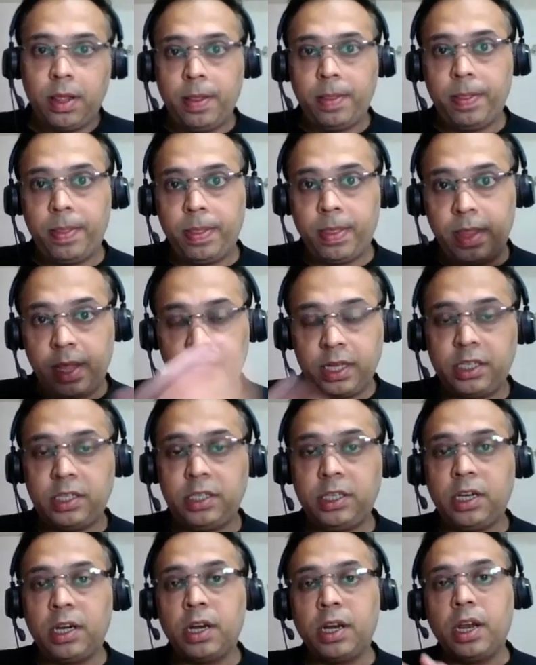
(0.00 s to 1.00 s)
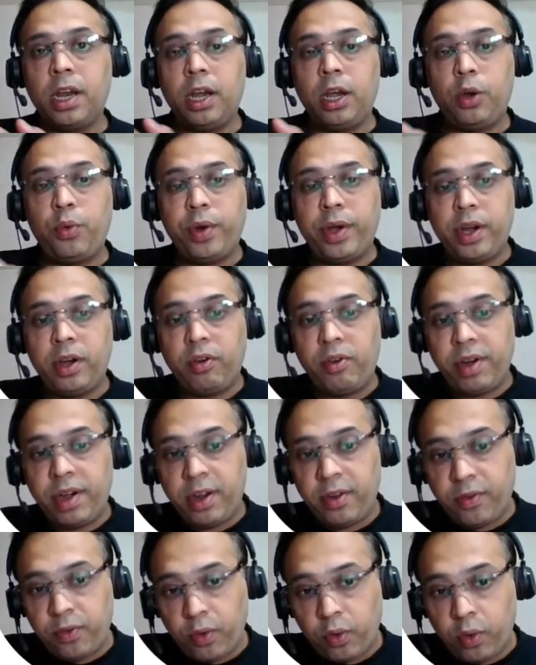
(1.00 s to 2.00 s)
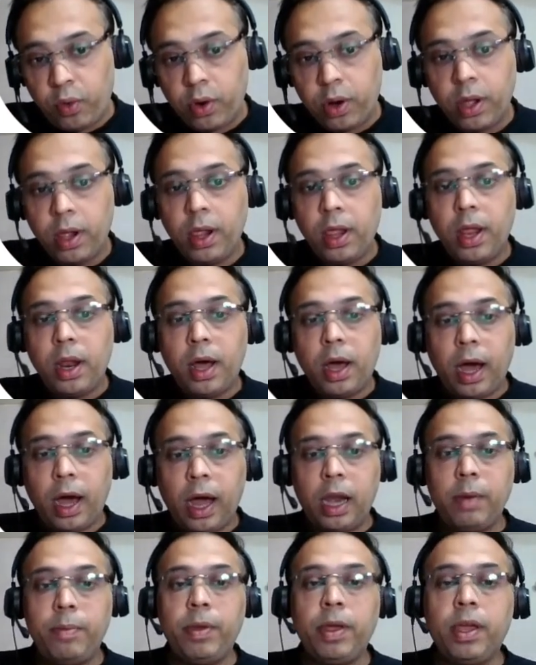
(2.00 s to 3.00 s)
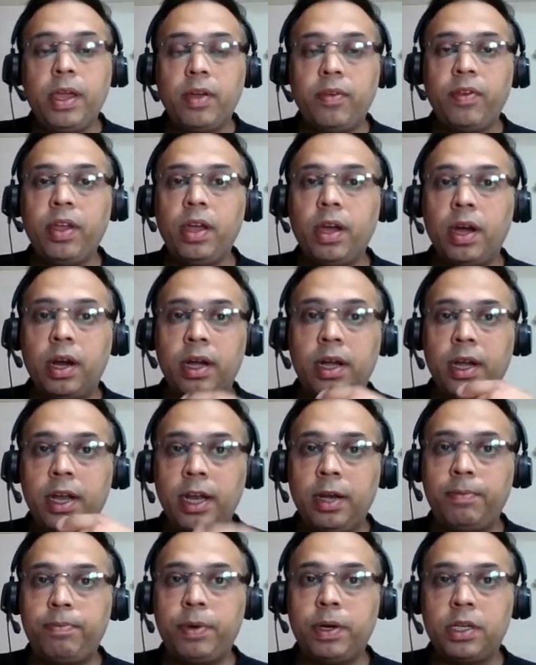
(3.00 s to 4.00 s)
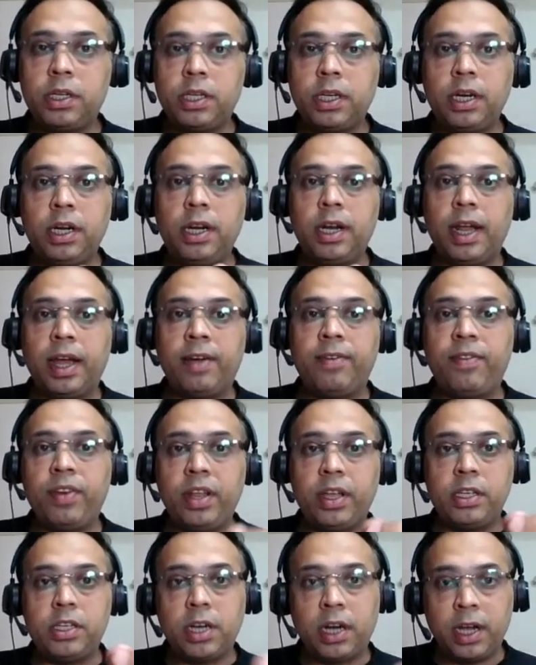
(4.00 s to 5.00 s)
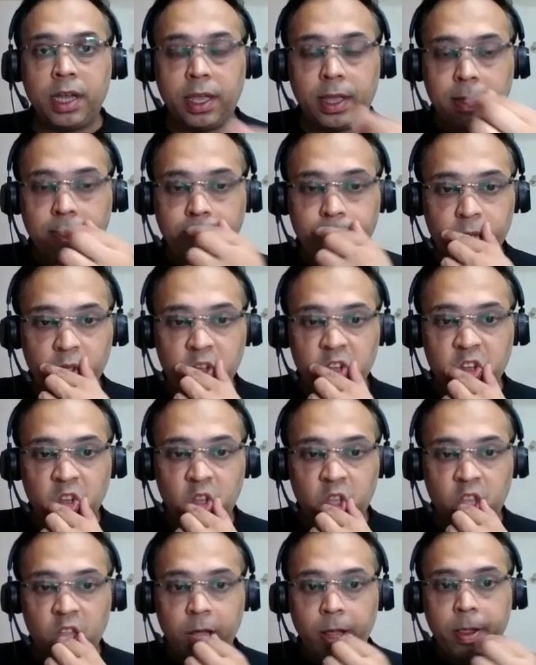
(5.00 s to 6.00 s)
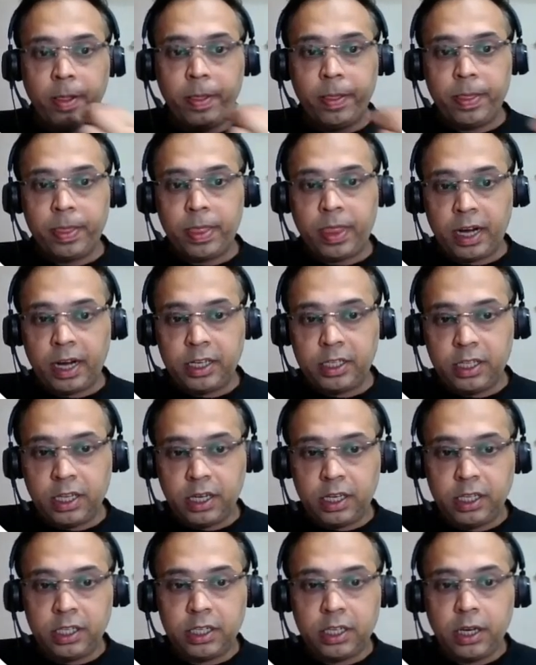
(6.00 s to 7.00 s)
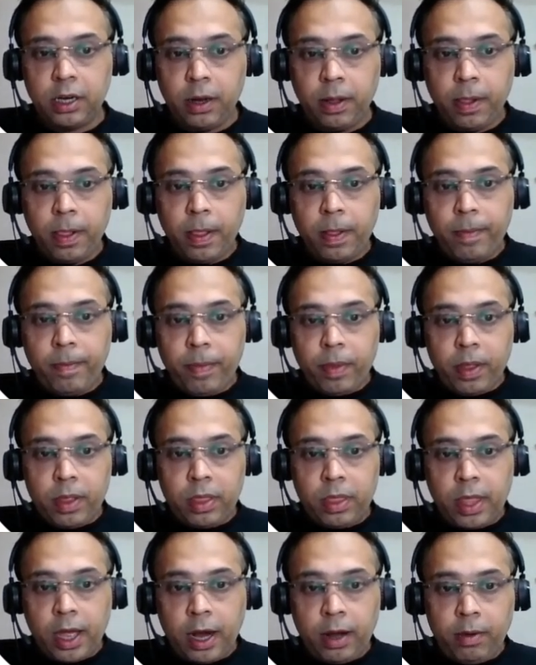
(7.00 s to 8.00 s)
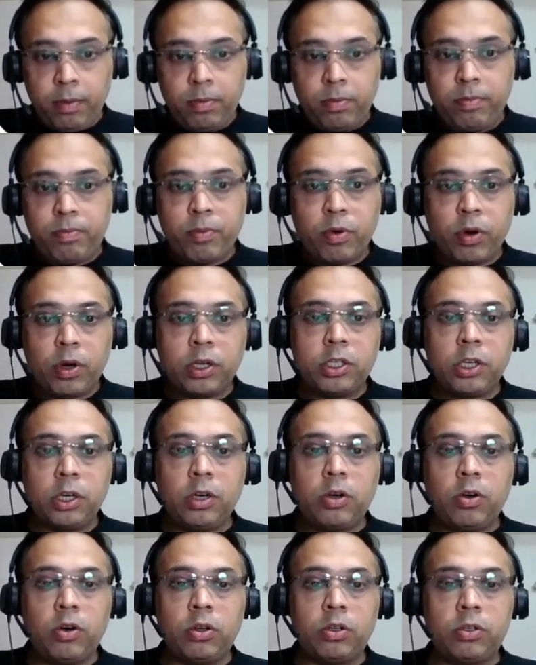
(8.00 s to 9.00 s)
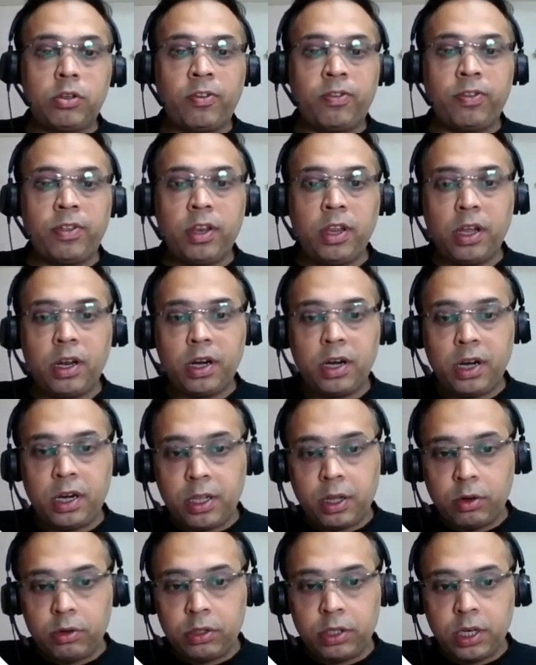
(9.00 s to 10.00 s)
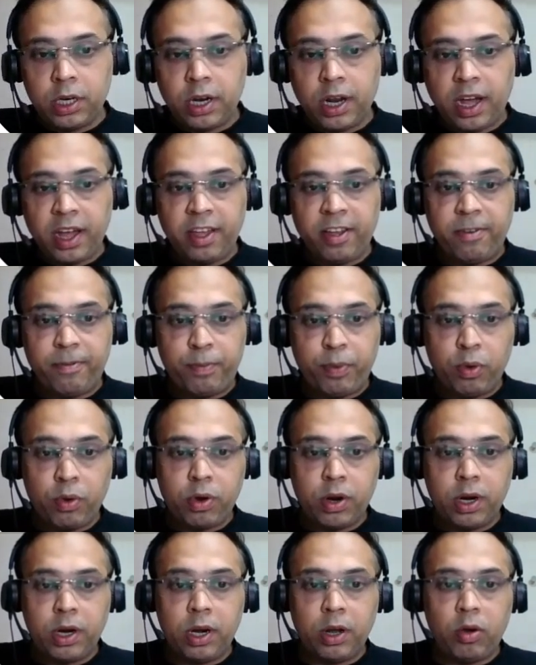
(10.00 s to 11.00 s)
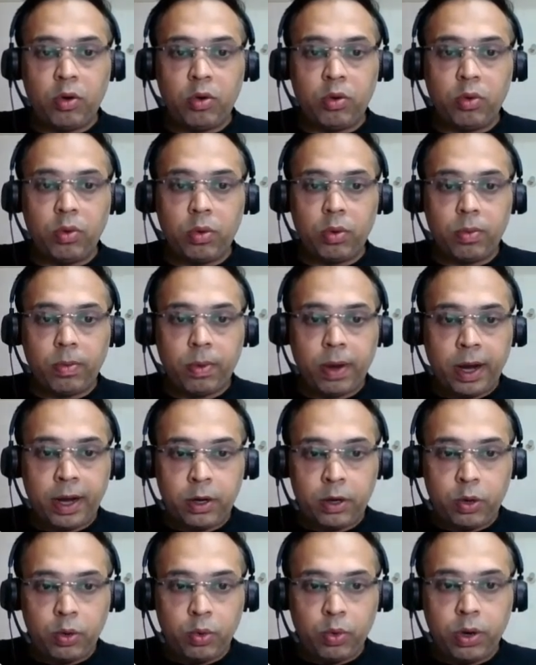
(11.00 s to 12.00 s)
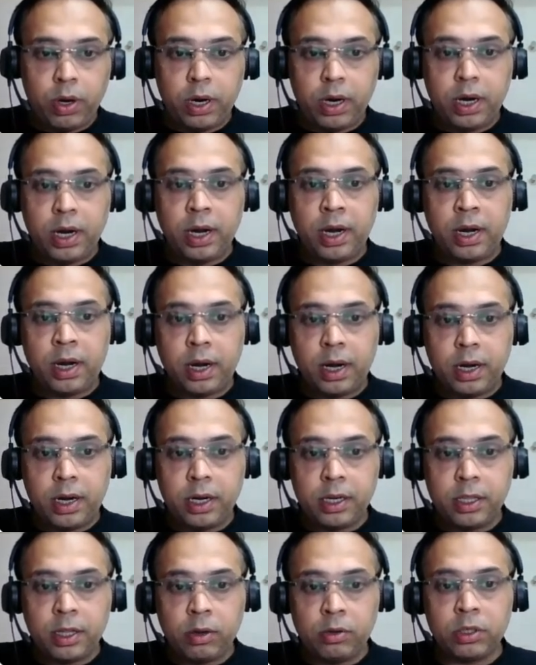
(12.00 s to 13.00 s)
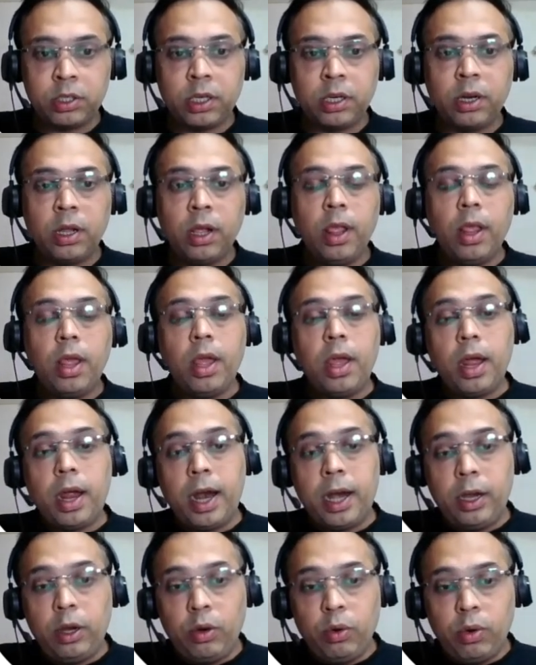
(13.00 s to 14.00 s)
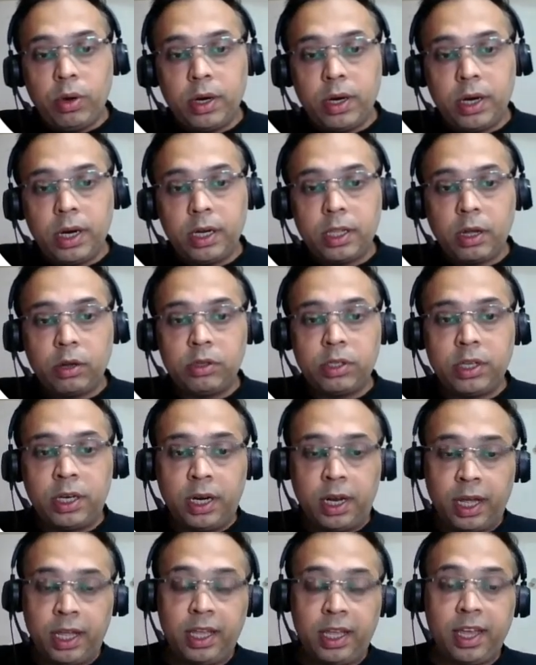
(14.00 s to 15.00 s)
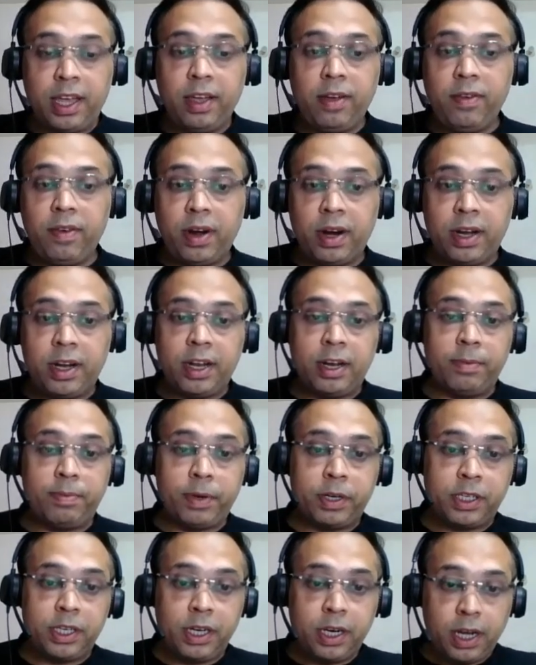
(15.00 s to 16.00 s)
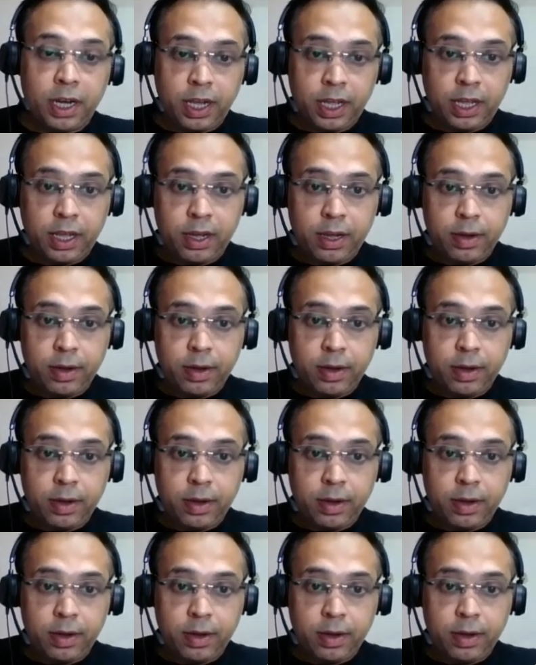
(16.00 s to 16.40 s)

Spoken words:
next year in 2024, I'll be giving a 10% average hike. So that's the reason that production cost of 300,000 I have broken down at 200 and 100,000. At 200,000 I gave a 10% hike.